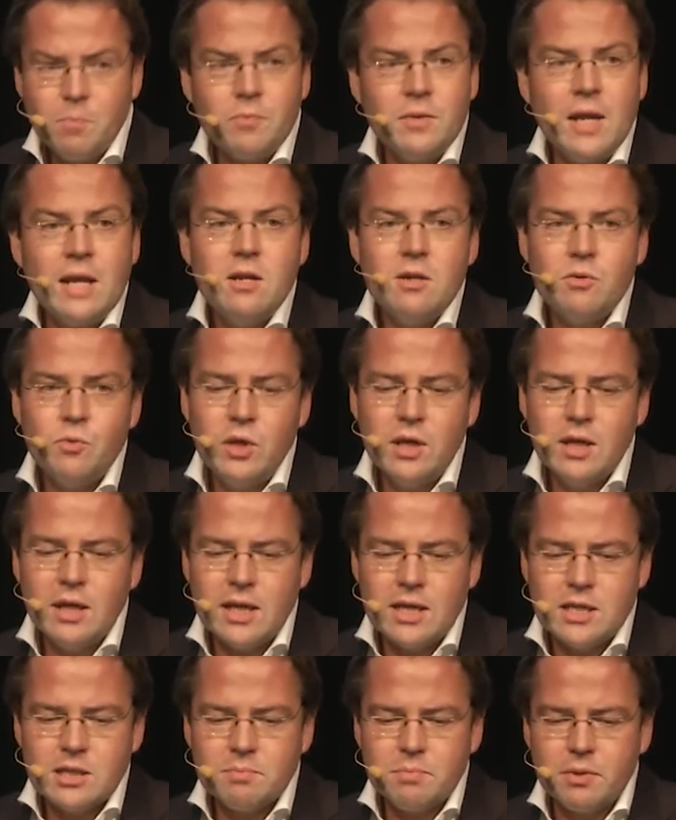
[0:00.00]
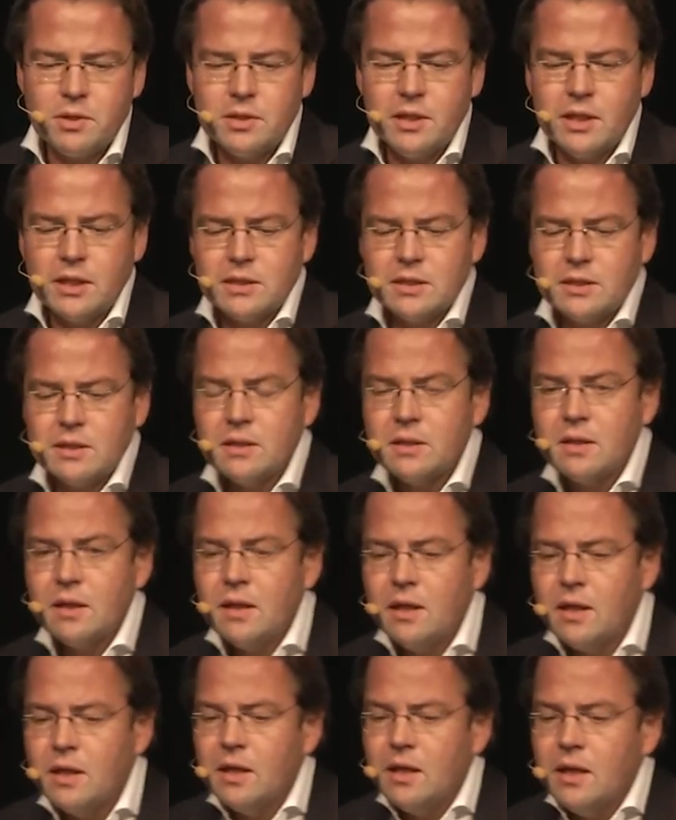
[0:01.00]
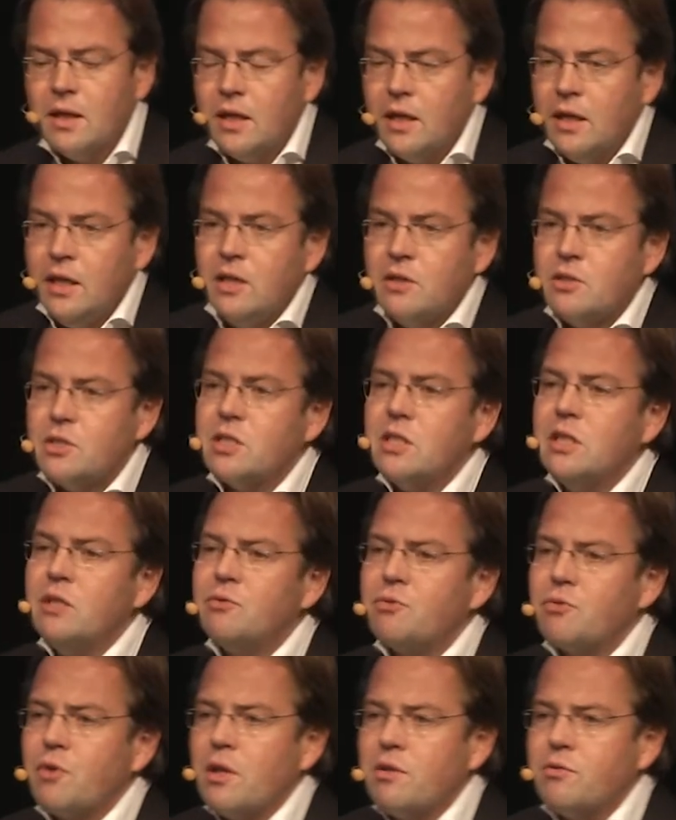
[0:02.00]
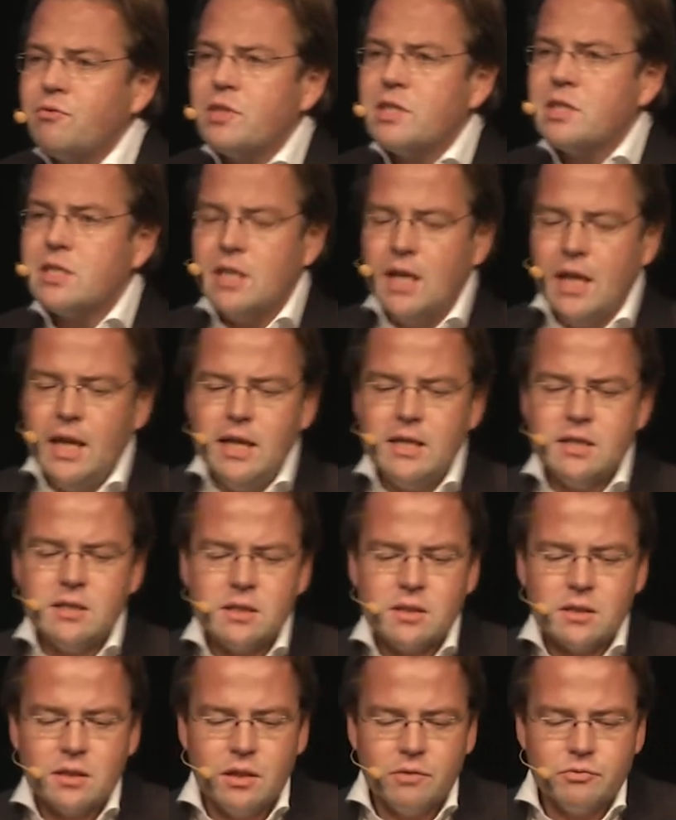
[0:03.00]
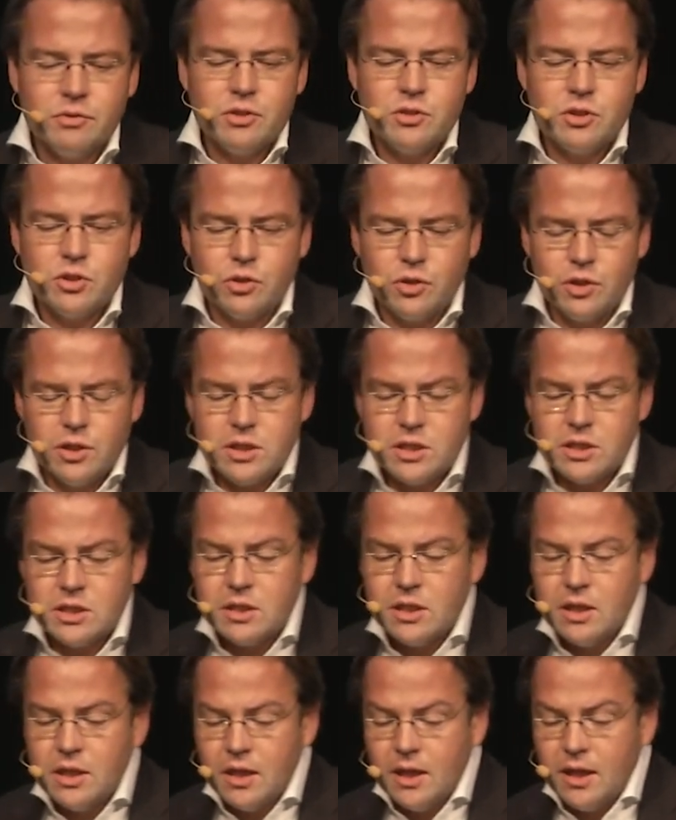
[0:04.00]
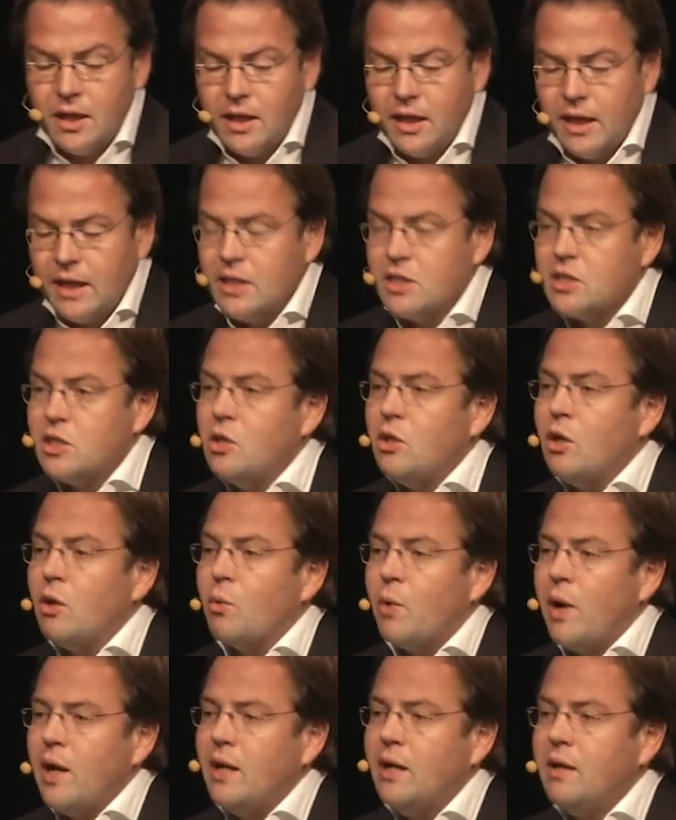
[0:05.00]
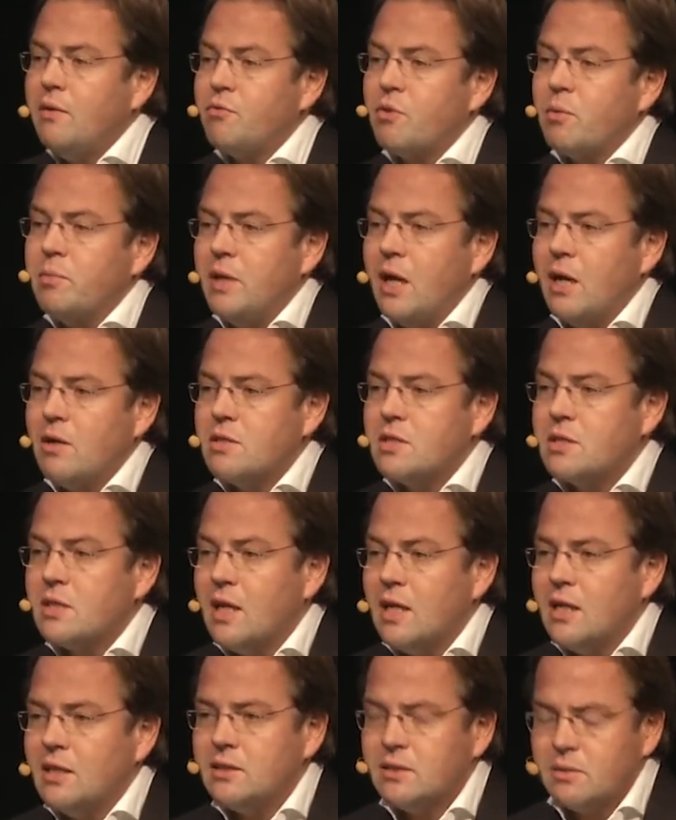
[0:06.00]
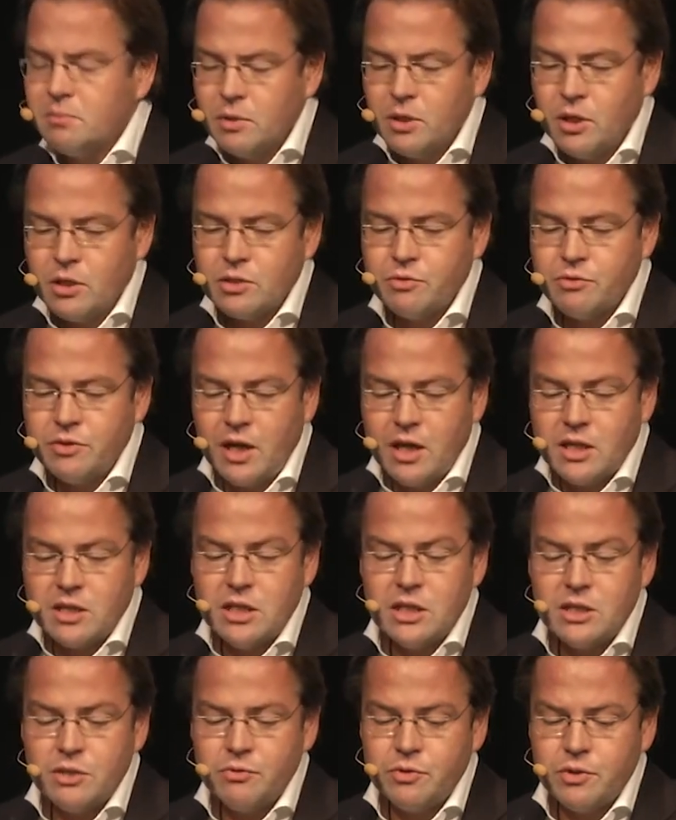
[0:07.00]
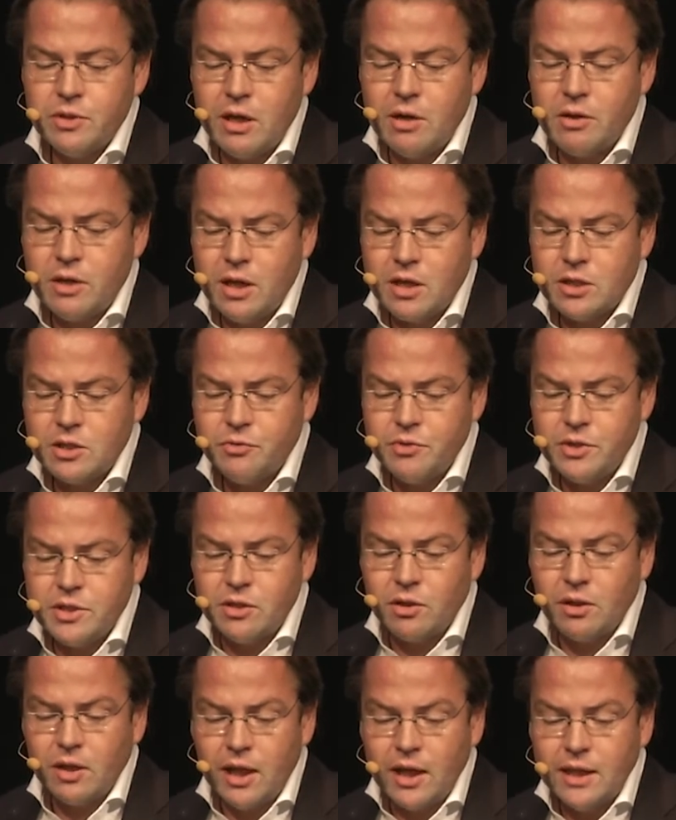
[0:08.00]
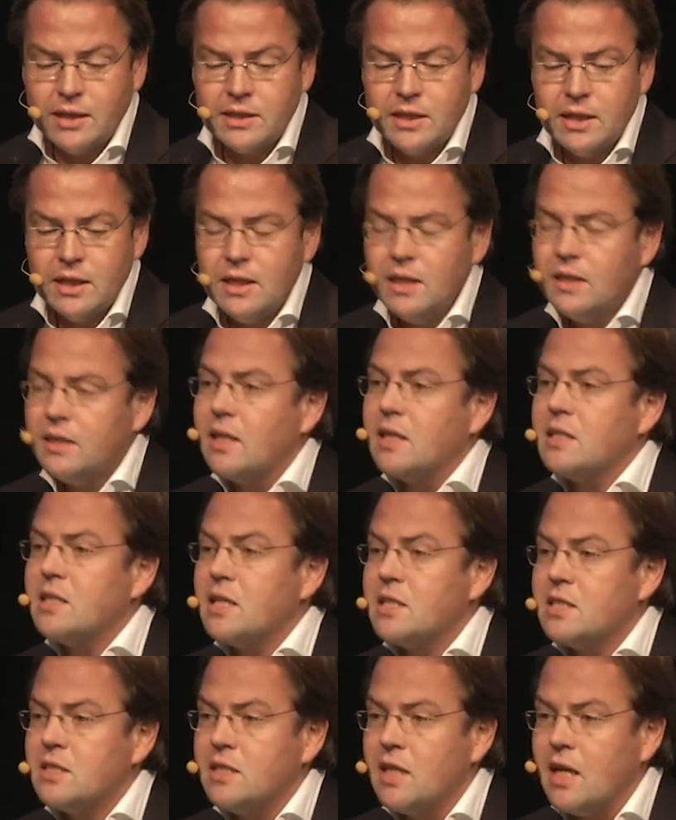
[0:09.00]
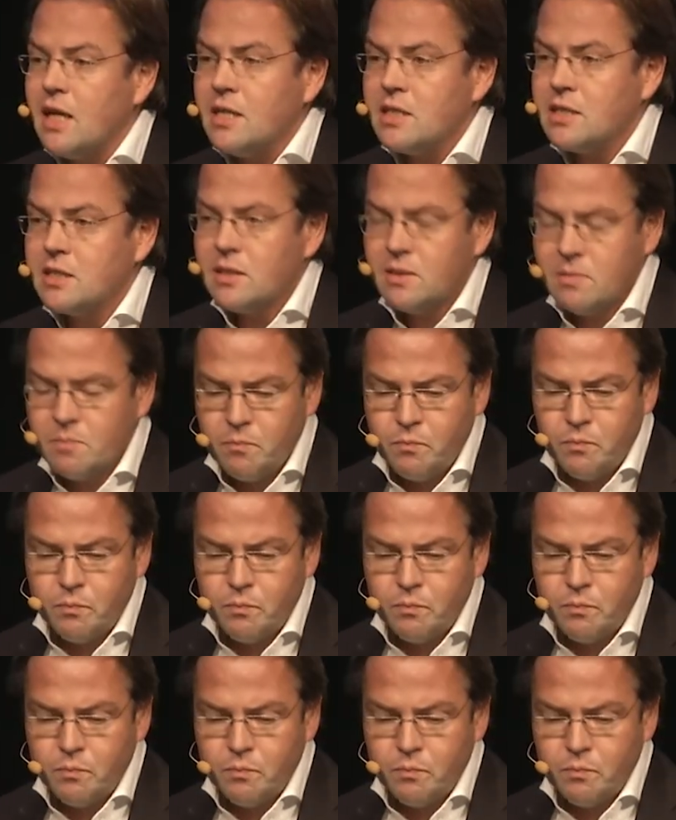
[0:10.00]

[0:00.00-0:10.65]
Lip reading: Then the Realize project. Here you see the front facade of the church, and you see already from the outside, because of the artificial light, that it has changed.